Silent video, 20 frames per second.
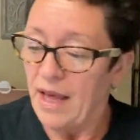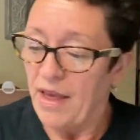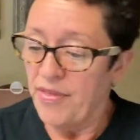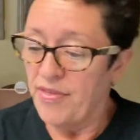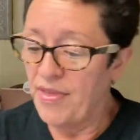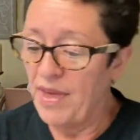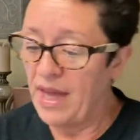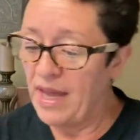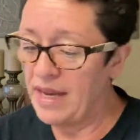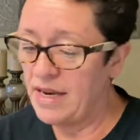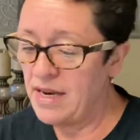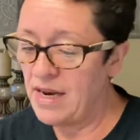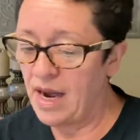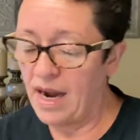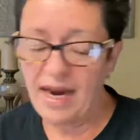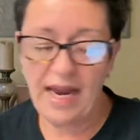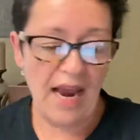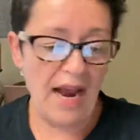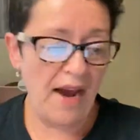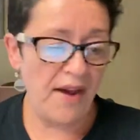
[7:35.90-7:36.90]
Then
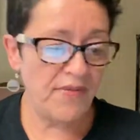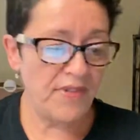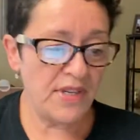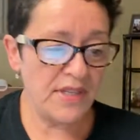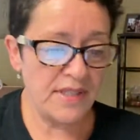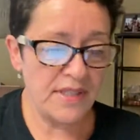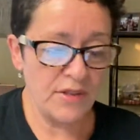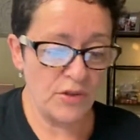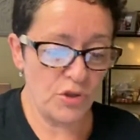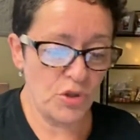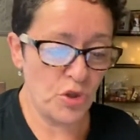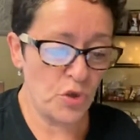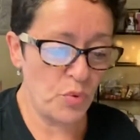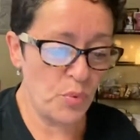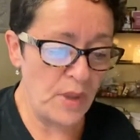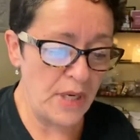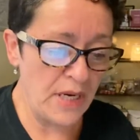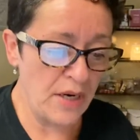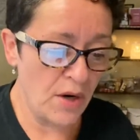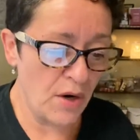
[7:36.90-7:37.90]
I have this little
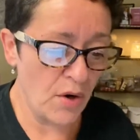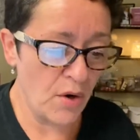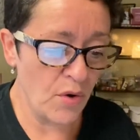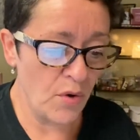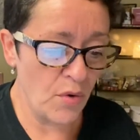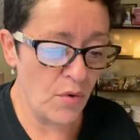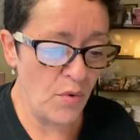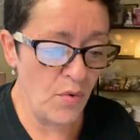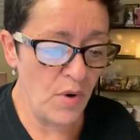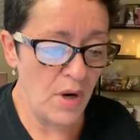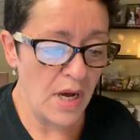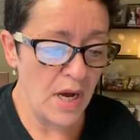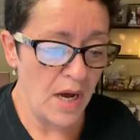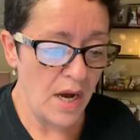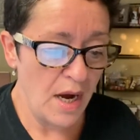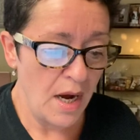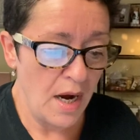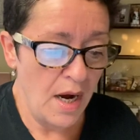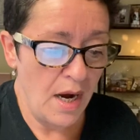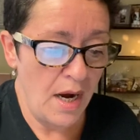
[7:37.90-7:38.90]
trio.
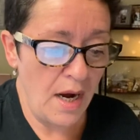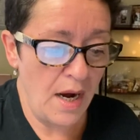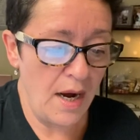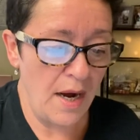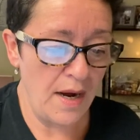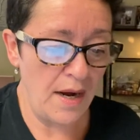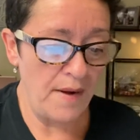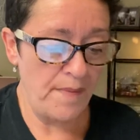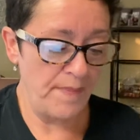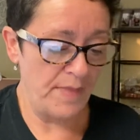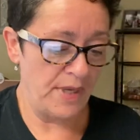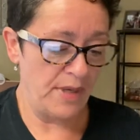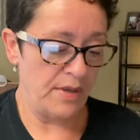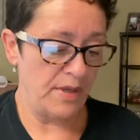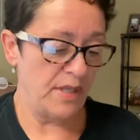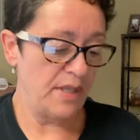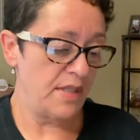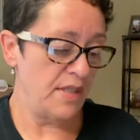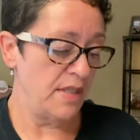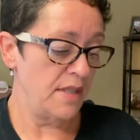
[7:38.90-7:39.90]
Um,
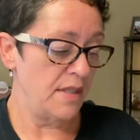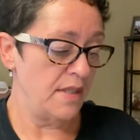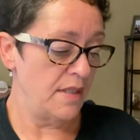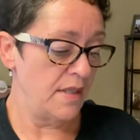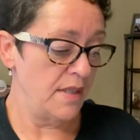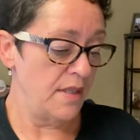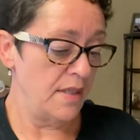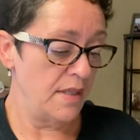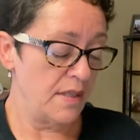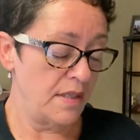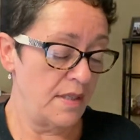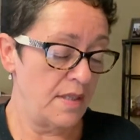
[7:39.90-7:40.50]
is this it?